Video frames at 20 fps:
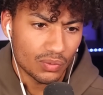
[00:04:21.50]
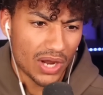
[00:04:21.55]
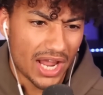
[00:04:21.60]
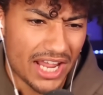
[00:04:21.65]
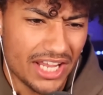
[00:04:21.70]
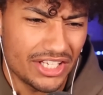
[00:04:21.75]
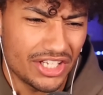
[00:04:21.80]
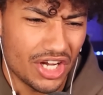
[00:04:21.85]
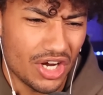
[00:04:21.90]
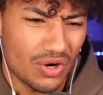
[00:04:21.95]

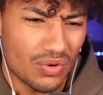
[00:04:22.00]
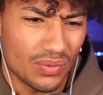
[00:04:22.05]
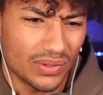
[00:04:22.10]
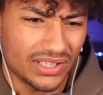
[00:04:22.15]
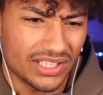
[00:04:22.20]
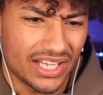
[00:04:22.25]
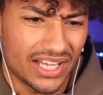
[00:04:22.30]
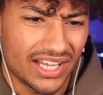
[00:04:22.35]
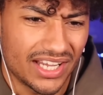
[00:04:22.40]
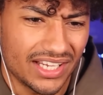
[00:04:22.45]
Hey, yo,
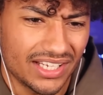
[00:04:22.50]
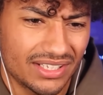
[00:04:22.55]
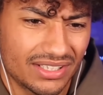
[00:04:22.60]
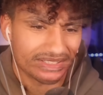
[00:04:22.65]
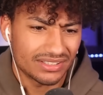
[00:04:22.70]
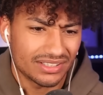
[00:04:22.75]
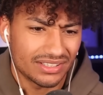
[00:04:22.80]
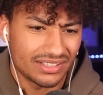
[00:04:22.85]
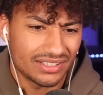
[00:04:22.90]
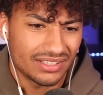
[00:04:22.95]
what the heck?
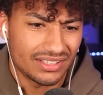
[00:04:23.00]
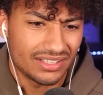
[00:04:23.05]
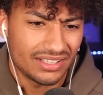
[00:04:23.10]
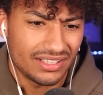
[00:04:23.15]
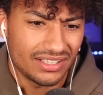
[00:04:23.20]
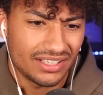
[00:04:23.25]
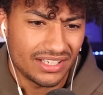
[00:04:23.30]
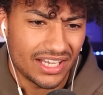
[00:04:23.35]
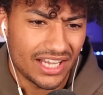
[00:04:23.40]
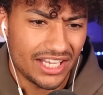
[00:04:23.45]

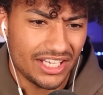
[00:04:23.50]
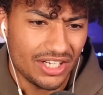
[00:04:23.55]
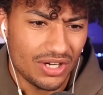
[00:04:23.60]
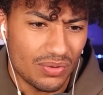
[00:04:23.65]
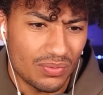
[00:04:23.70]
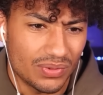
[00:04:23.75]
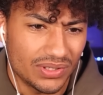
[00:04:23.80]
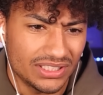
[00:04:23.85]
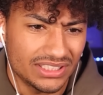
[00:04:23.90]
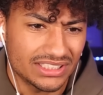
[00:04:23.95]
Hey,
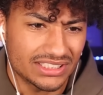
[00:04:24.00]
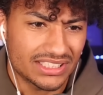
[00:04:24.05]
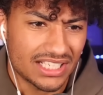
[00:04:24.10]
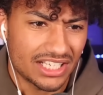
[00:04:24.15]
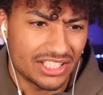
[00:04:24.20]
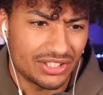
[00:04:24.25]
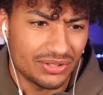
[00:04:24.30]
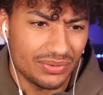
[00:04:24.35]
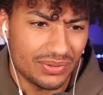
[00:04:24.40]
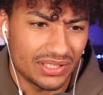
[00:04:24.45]
yo, what is this
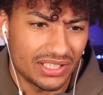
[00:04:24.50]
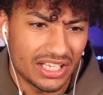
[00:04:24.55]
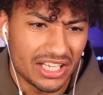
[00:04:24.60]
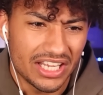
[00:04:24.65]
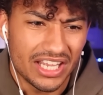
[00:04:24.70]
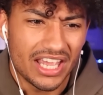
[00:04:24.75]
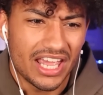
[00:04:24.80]
guy doing?